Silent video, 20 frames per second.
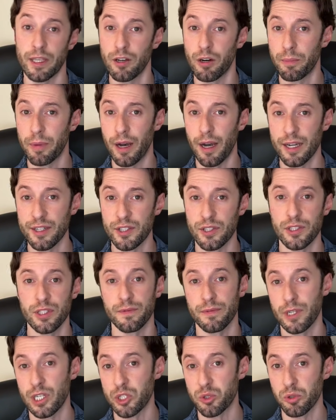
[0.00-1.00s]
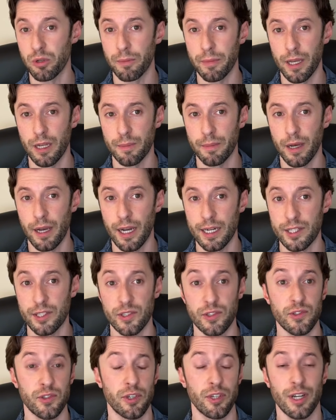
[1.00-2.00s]
PO boxes, virtual
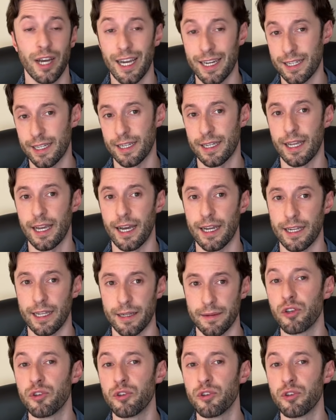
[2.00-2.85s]
mailboxes, they're not going to cut it.